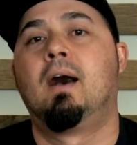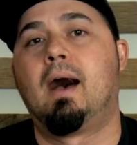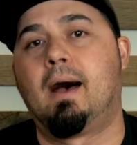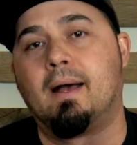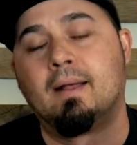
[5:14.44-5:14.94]

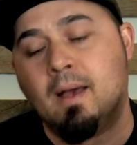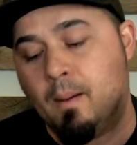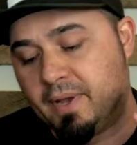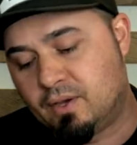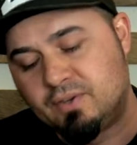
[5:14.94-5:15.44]
Uh,
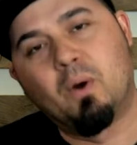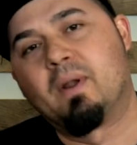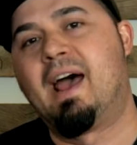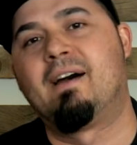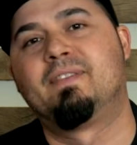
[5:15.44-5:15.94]
but you don't
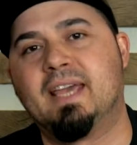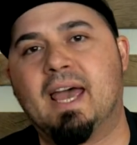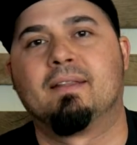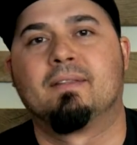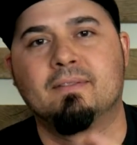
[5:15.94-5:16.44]
have to
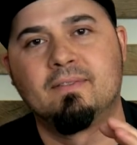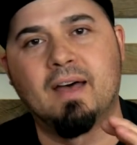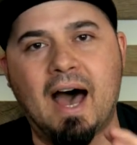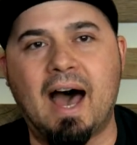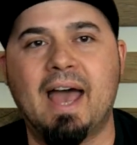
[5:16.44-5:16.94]
get the
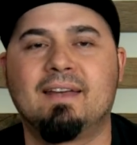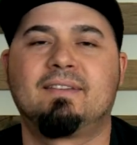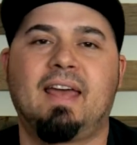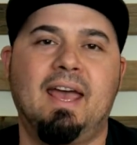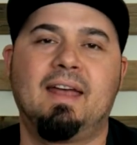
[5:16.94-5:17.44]

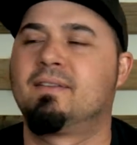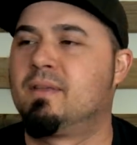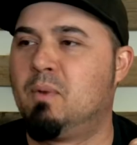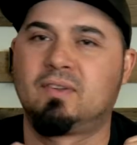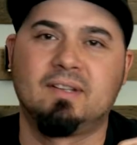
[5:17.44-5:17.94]
highest end, the
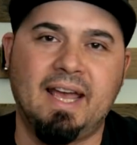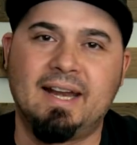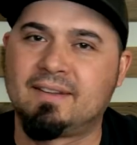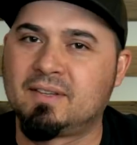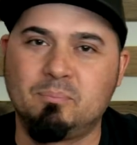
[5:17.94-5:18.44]
most
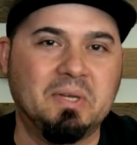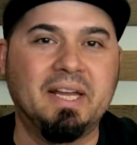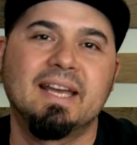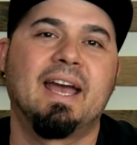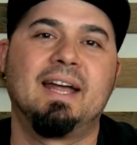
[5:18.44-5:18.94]
latest
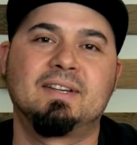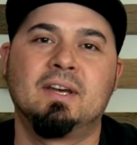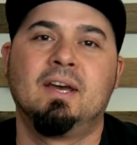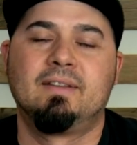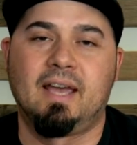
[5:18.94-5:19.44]
bleeding edge
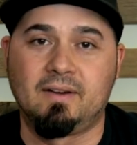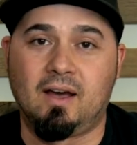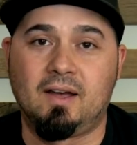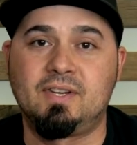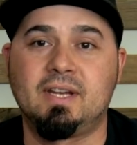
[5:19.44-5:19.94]

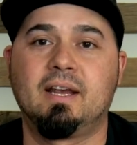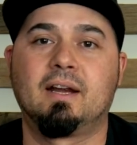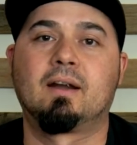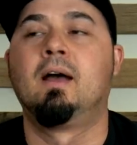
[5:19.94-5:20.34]
technology here.